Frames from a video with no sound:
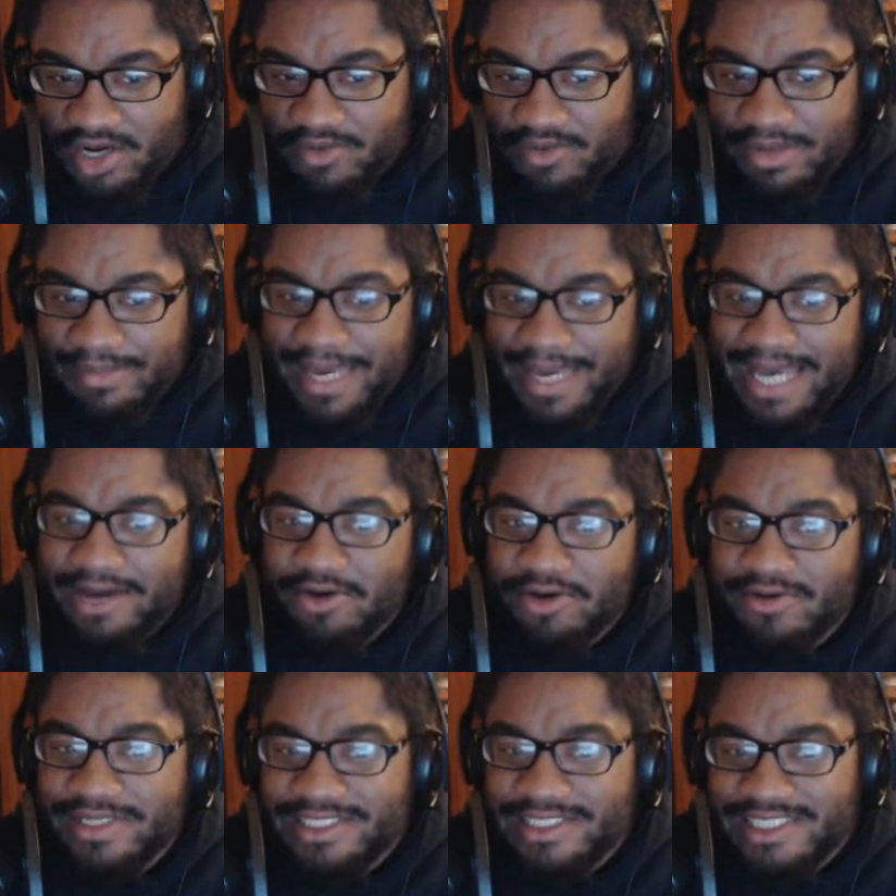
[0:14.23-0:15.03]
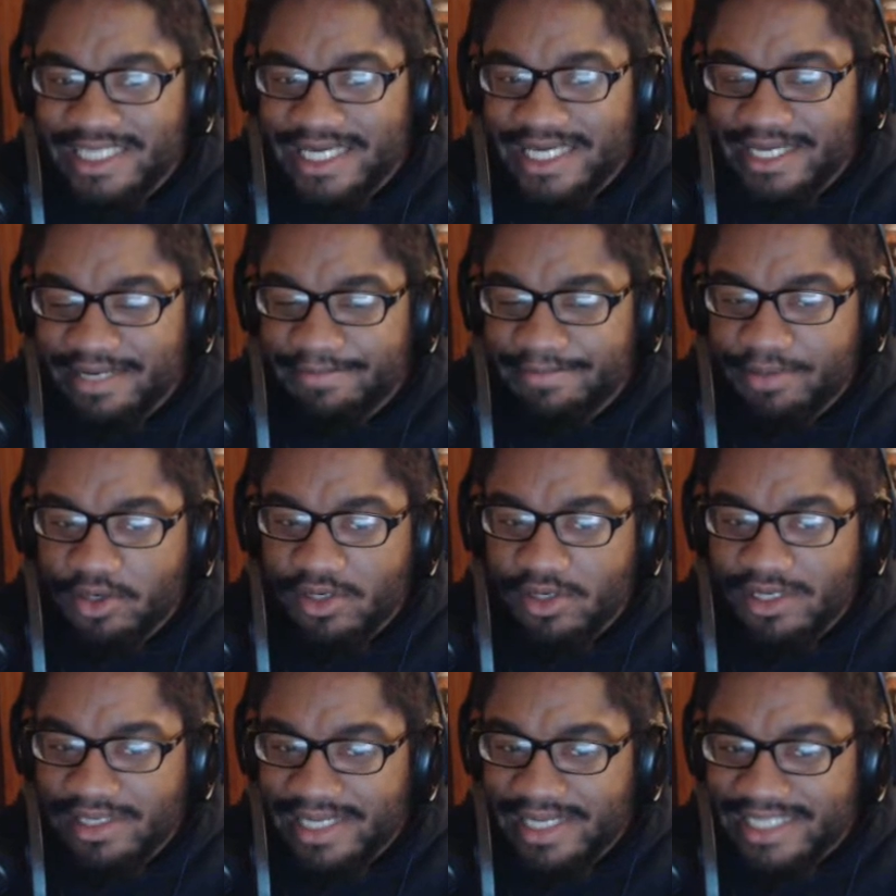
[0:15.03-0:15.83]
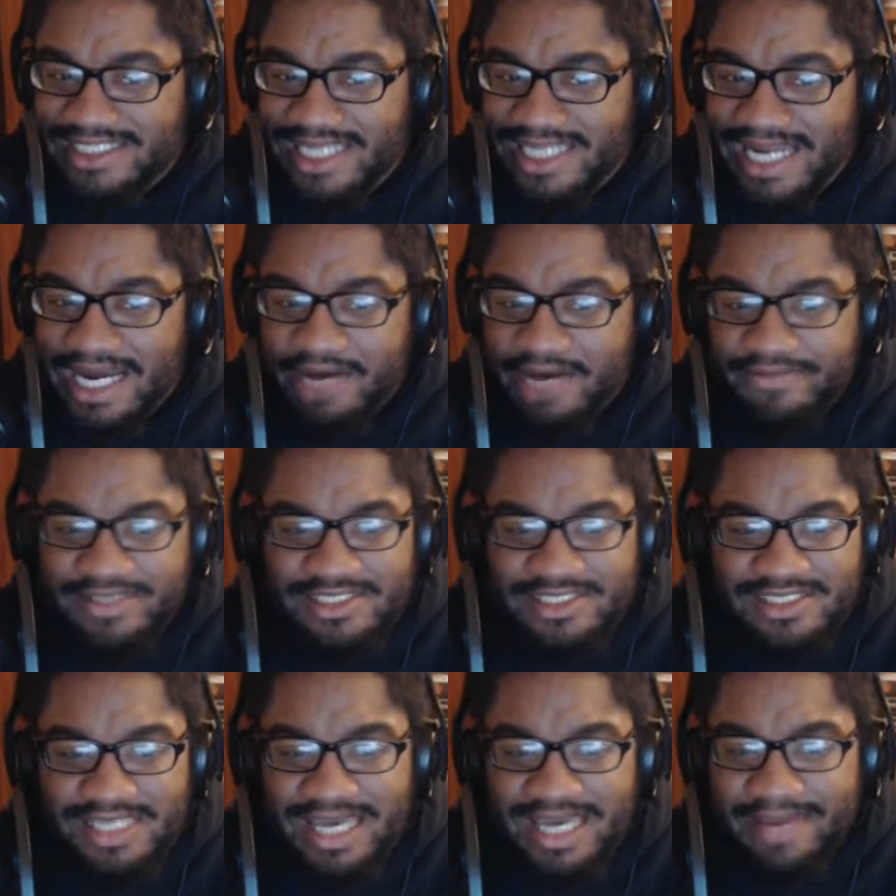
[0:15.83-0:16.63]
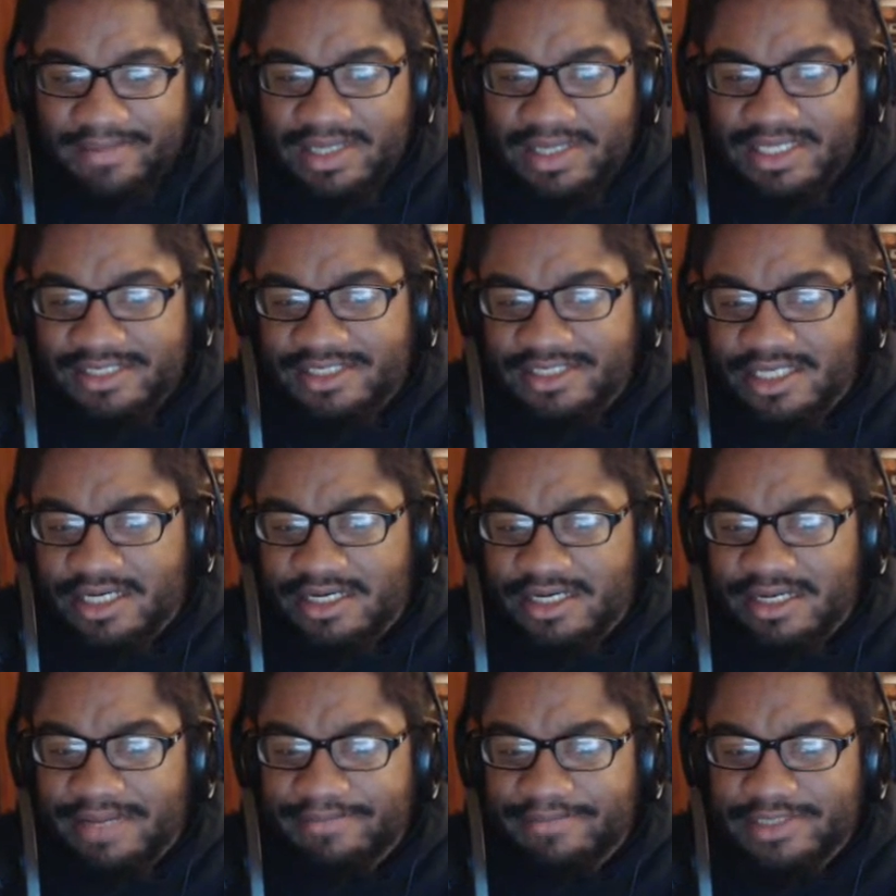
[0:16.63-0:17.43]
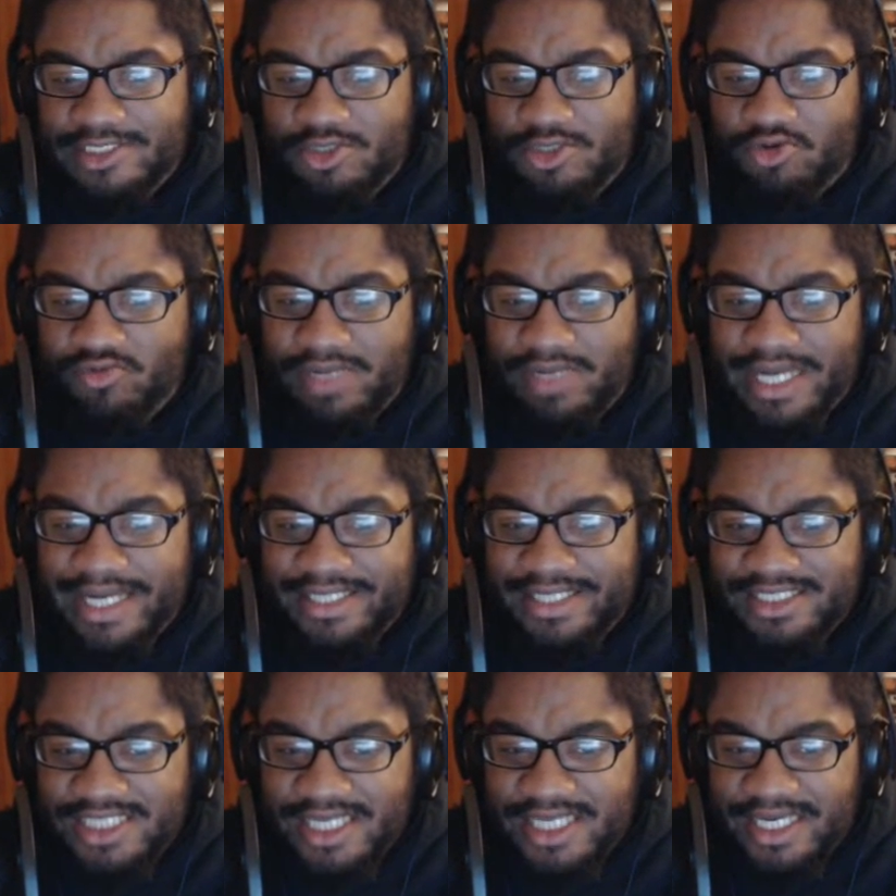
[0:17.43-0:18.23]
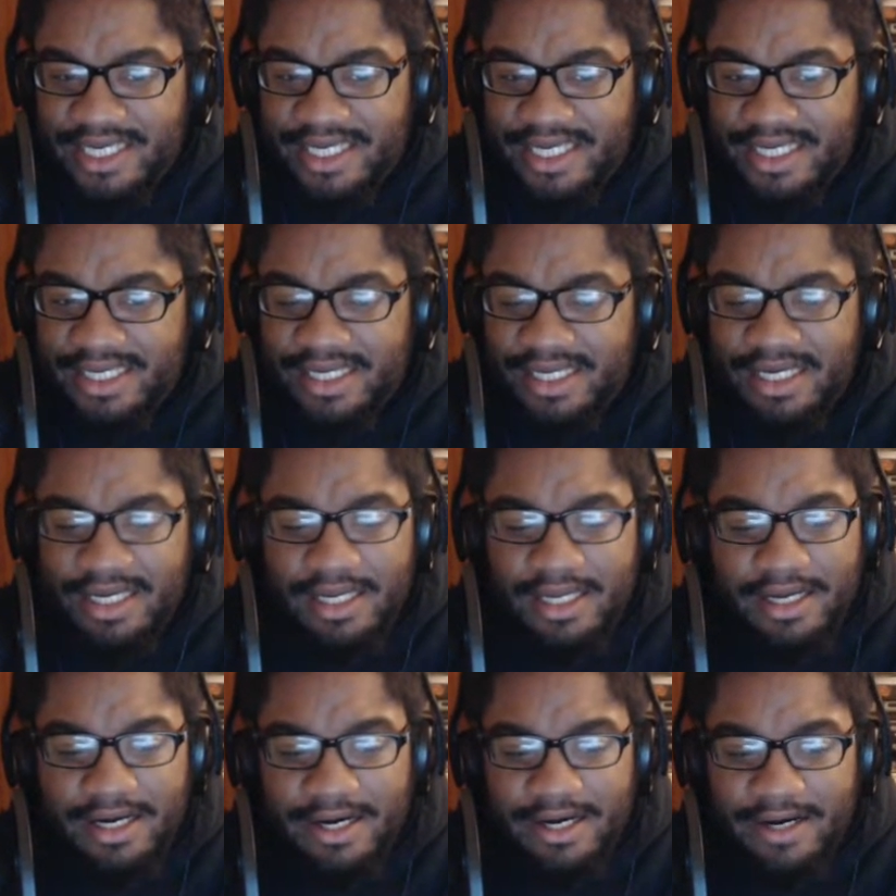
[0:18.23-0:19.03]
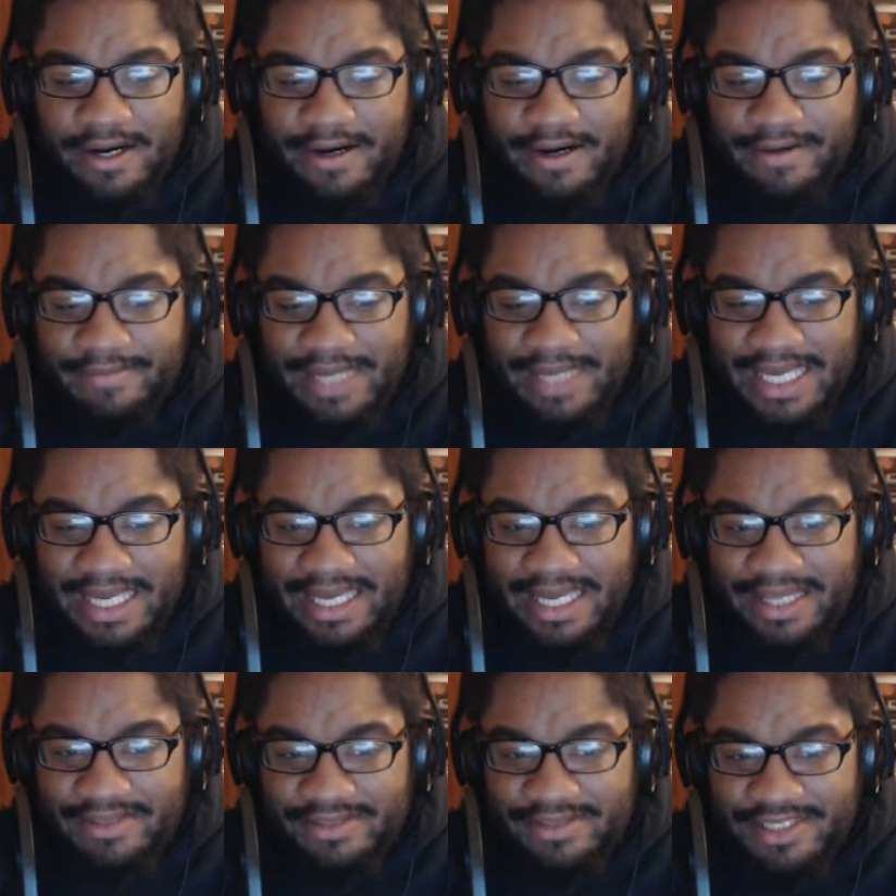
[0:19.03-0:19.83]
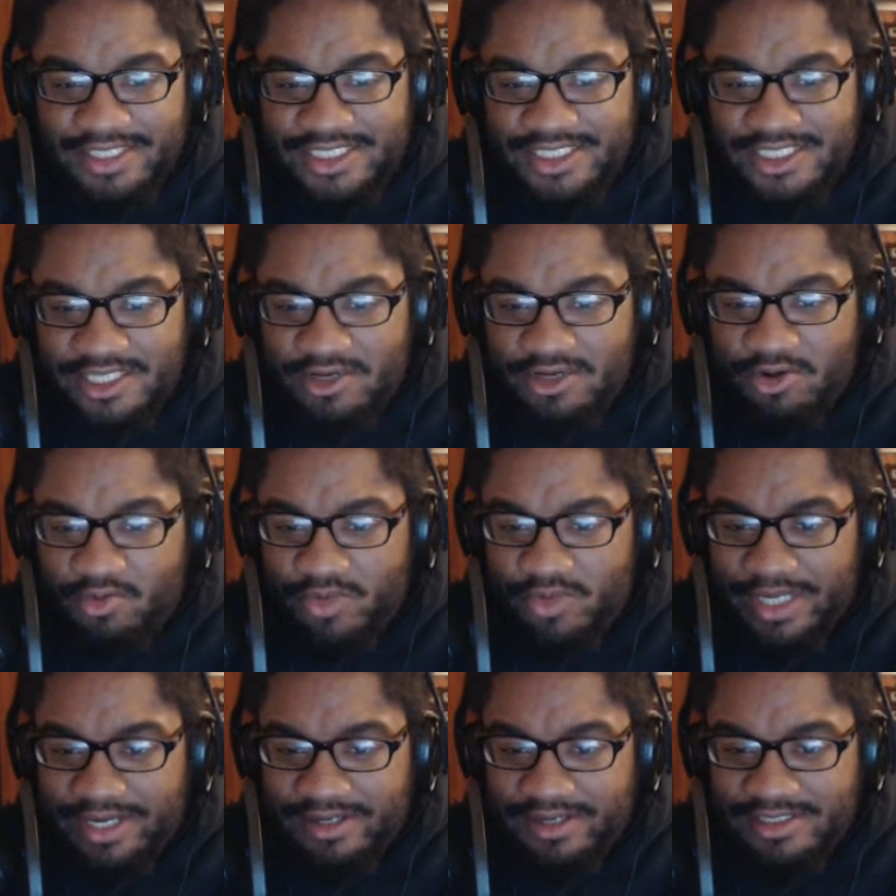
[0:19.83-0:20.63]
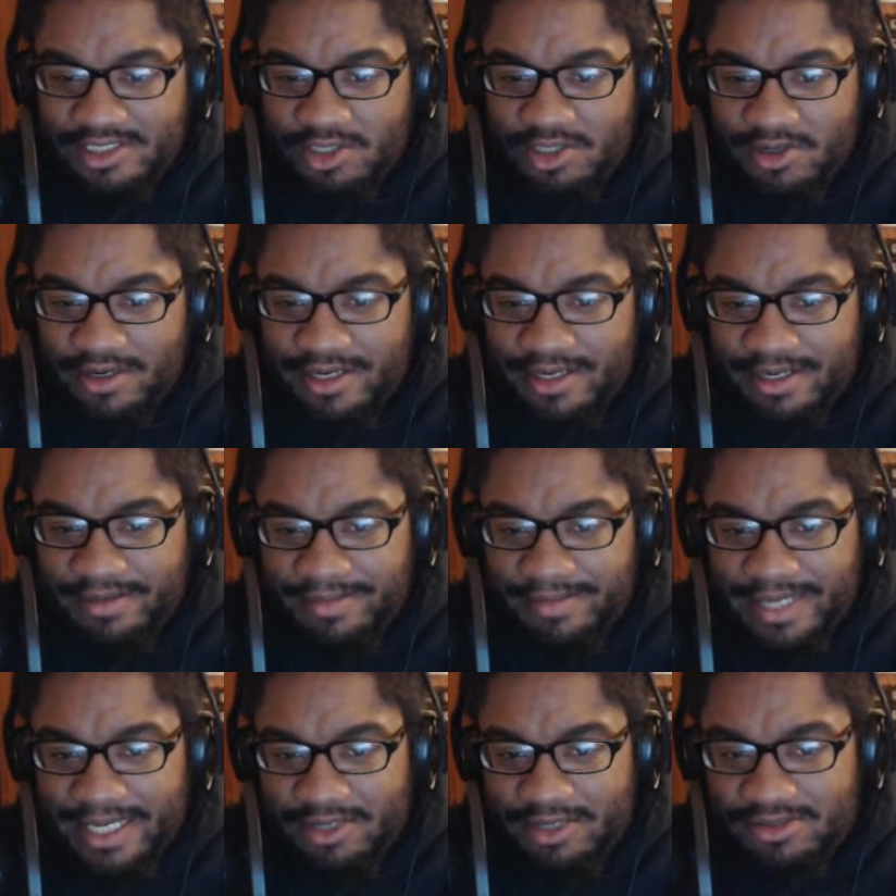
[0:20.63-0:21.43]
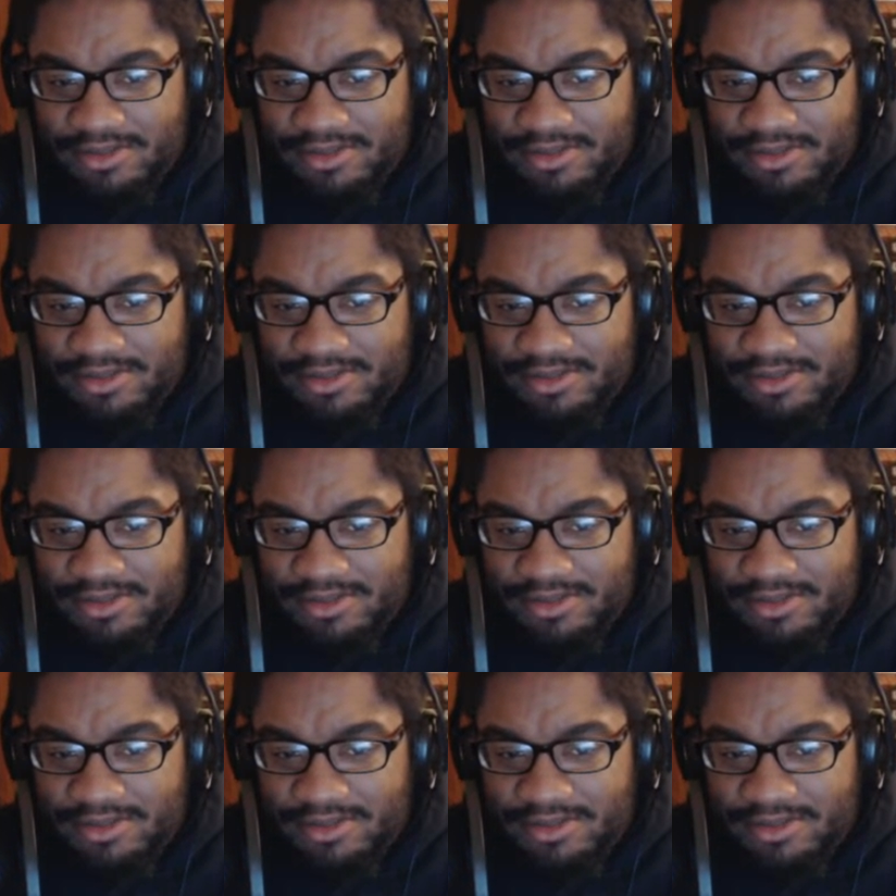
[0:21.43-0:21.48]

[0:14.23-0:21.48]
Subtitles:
back on the scene to pull the lesson out. This is Gaming Looks Good, episode 19. And this show we are talking about.